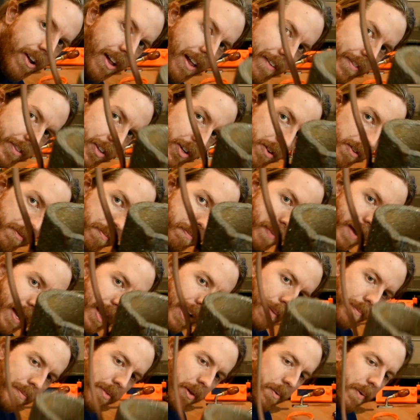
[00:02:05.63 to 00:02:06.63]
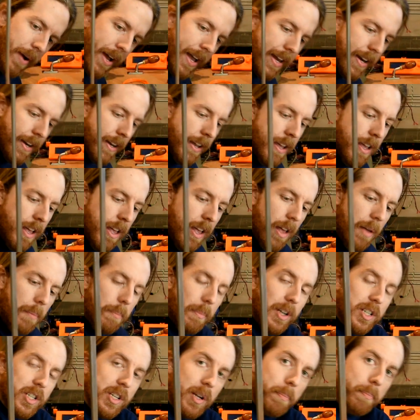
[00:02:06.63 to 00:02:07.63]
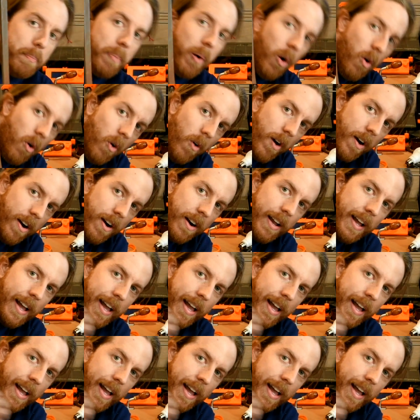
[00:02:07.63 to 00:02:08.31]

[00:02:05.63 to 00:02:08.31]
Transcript: All I have to do is pick up the weight. But to pour,